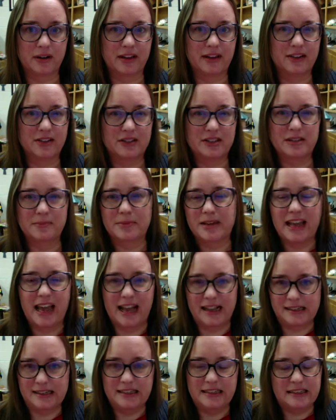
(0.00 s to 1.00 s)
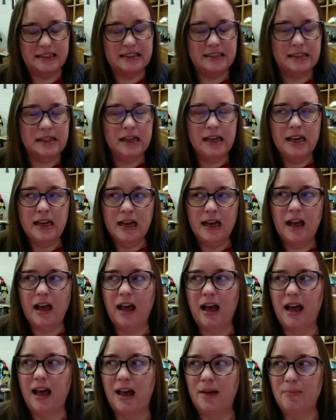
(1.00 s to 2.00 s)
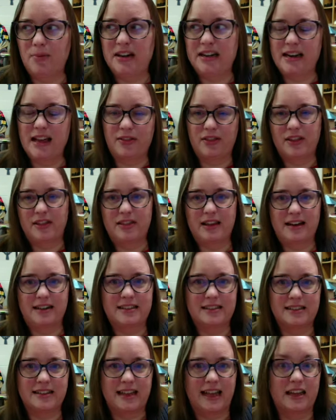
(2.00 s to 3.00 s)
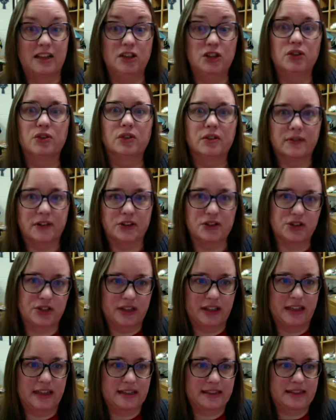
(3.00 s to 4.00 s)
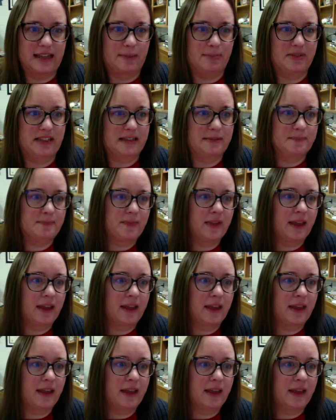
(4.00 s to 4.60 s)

There are some guesses, but nothing that is like universally accepted.